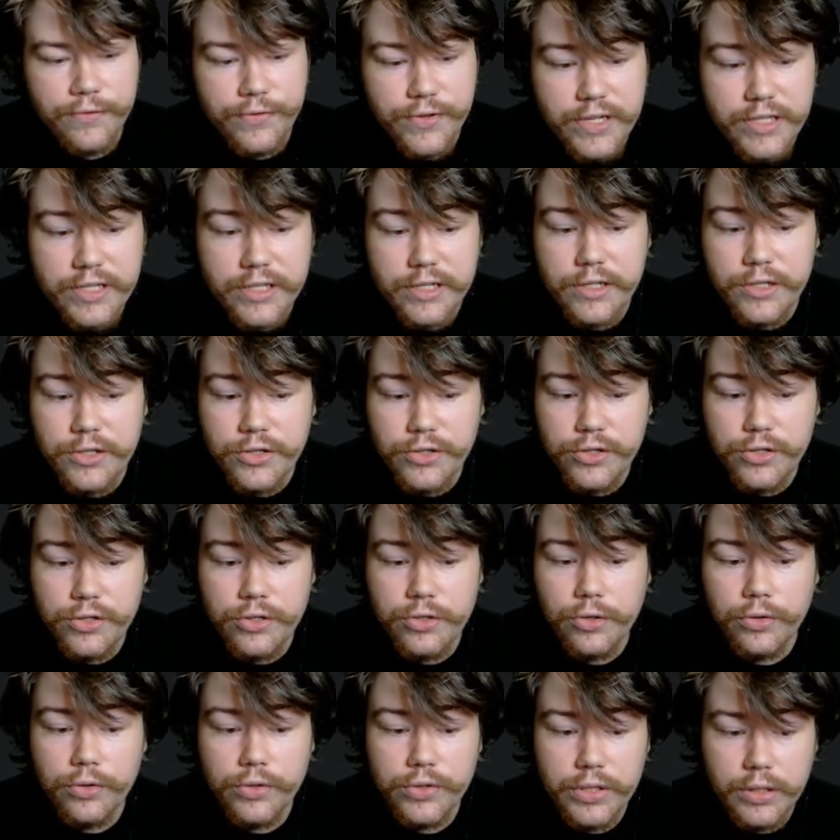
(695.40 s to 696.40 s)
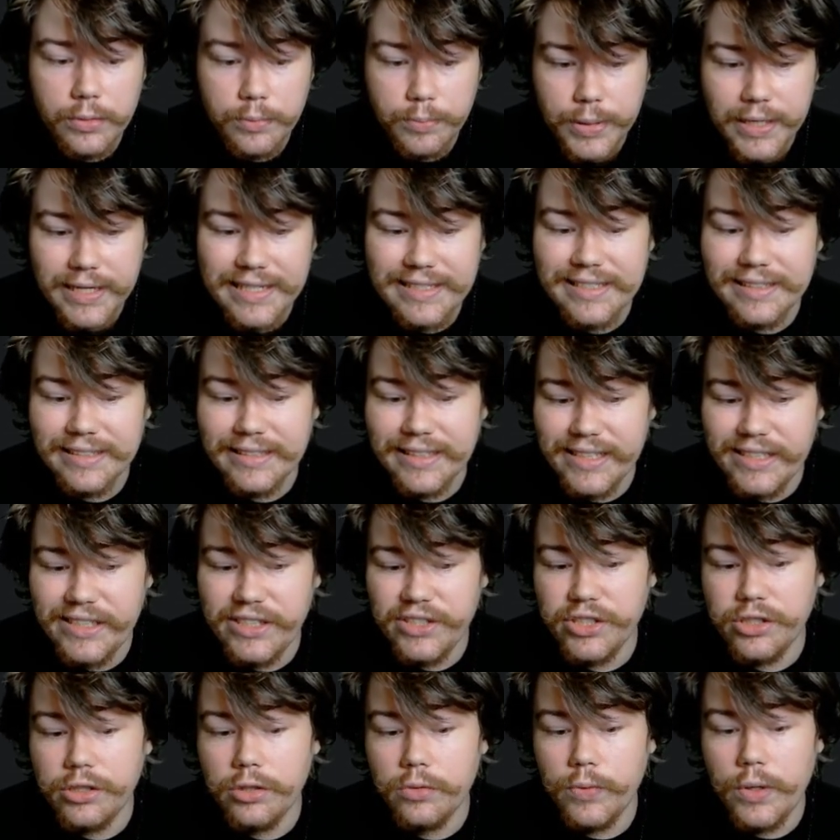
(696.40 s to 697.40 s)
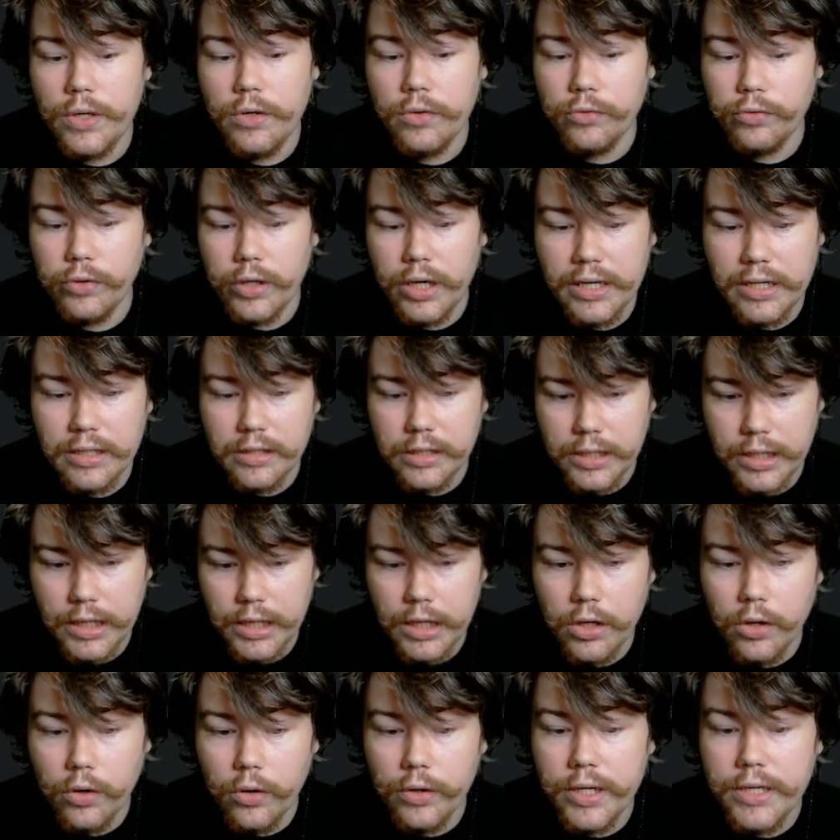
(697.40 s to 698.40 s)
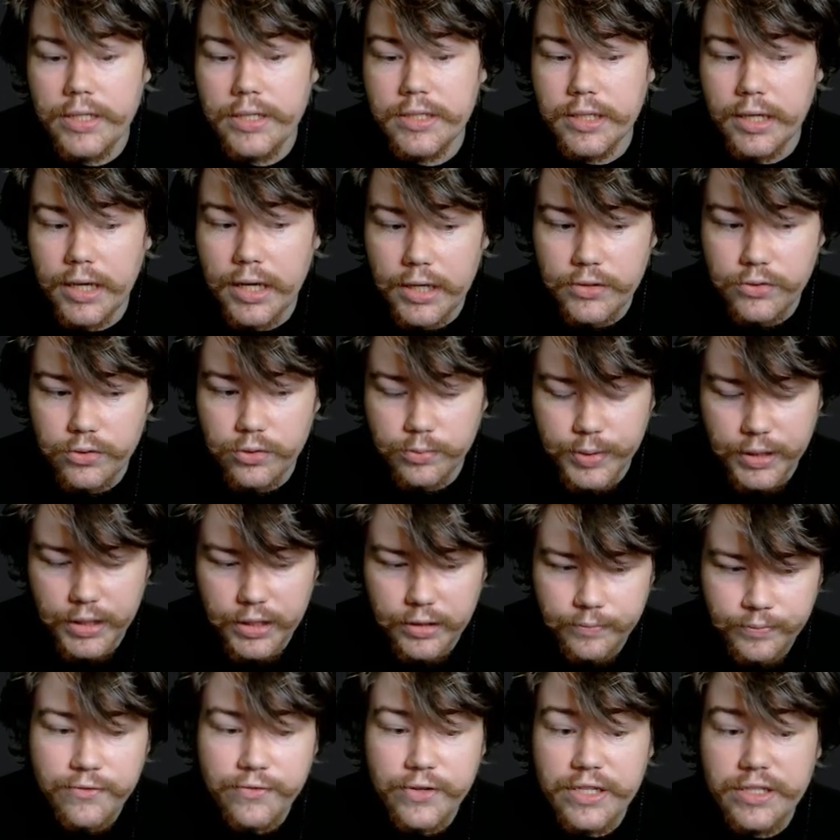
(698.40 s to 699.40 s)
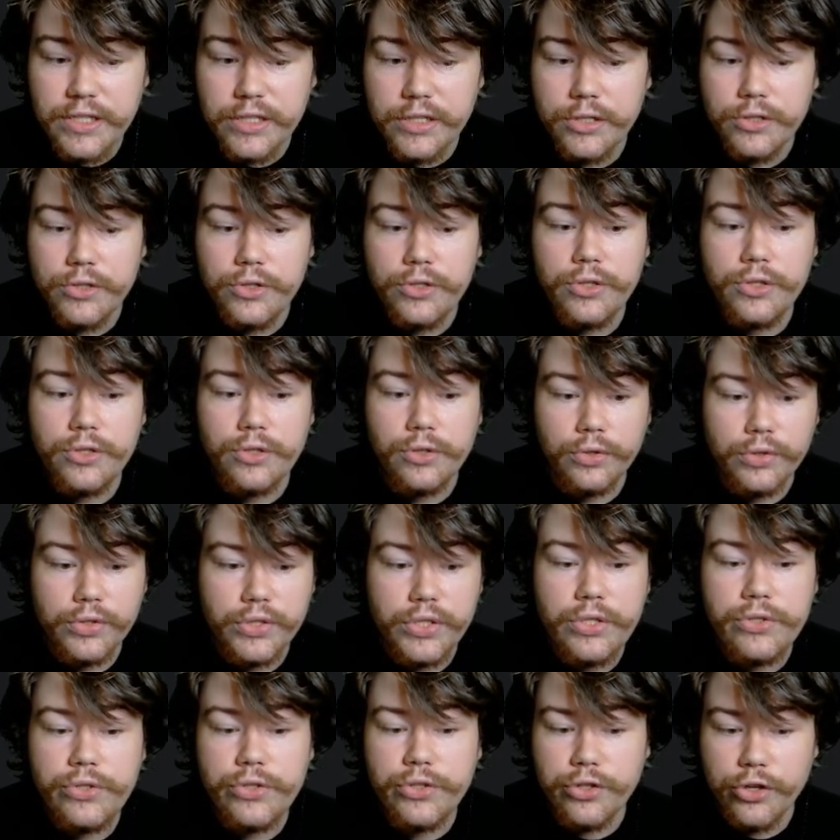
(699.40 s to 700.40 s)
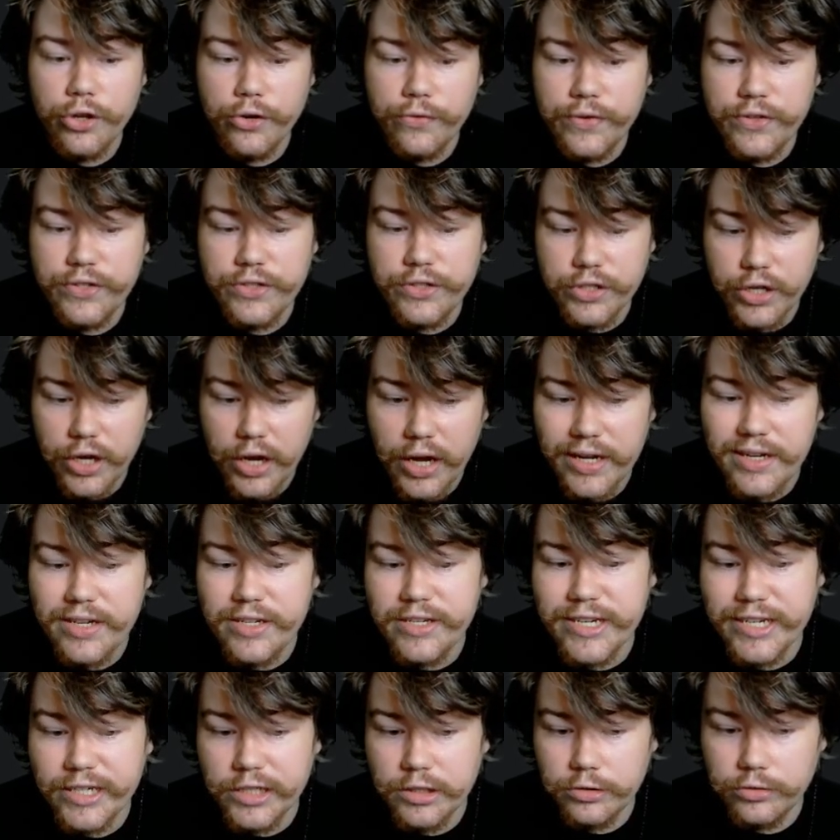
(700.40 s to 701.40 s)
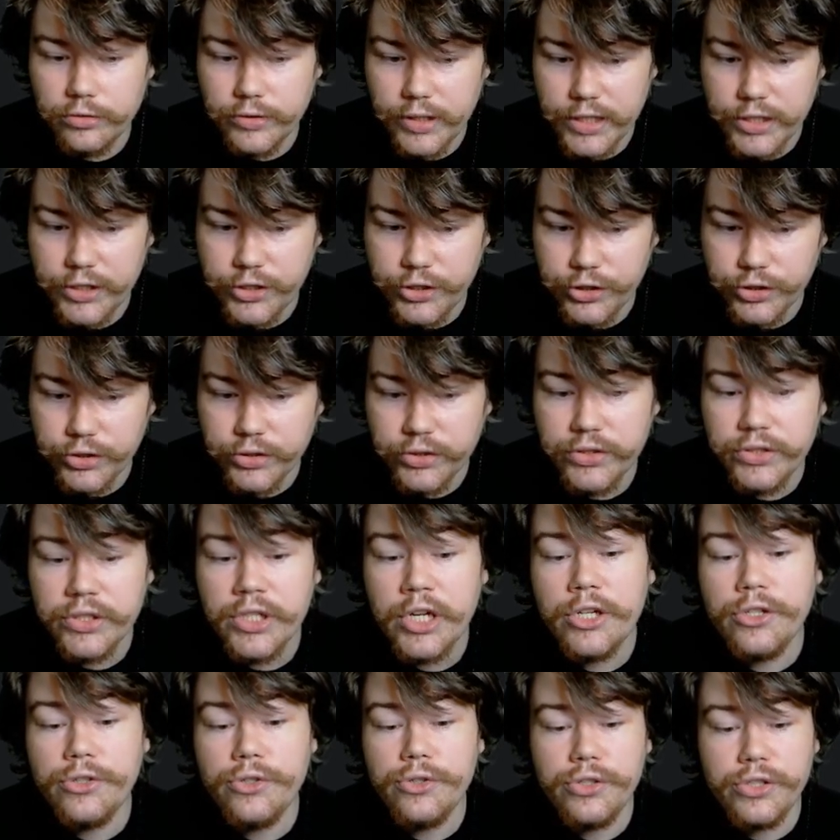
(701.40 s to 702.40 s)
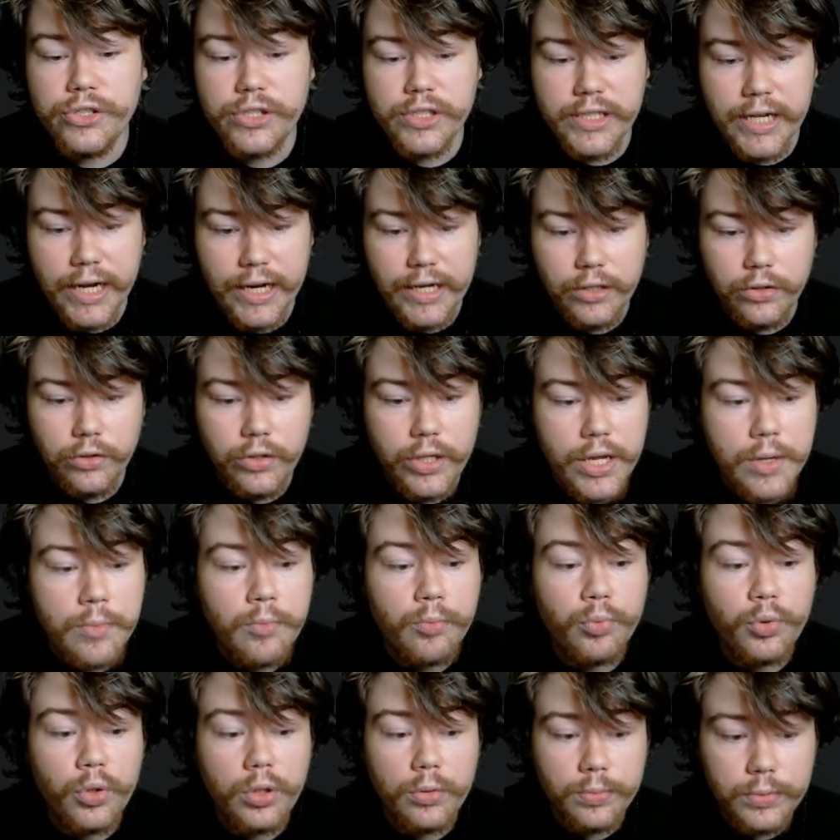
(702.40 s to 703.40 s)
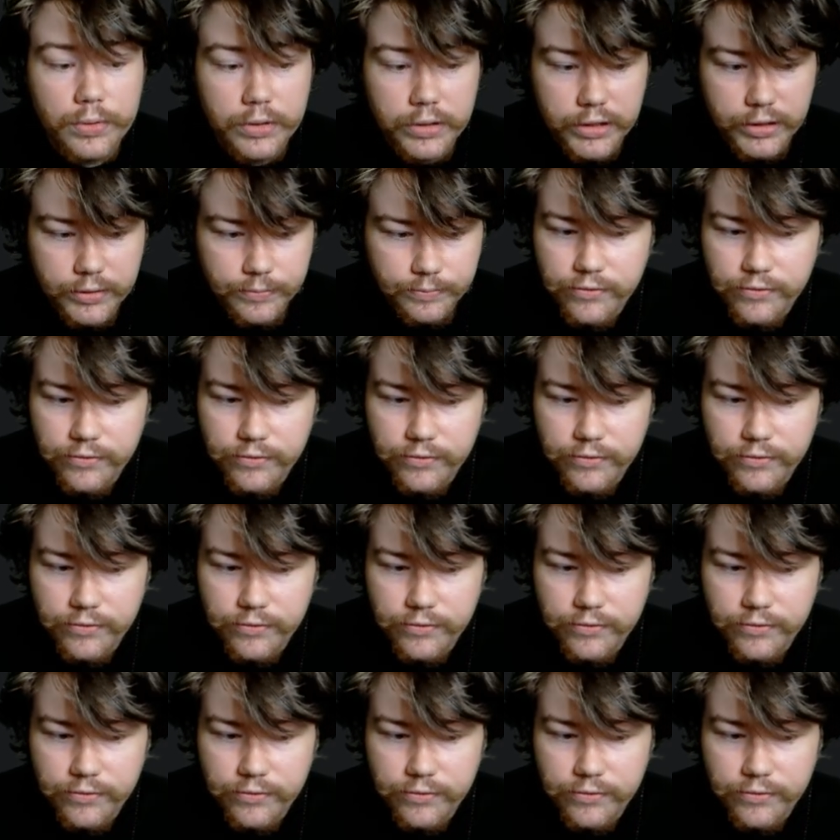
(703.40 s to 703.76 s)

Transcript: Fixed an issue causing pixelation when right-clicking on a title bar. Fixed an issue causing server-side decorations to scale improperly.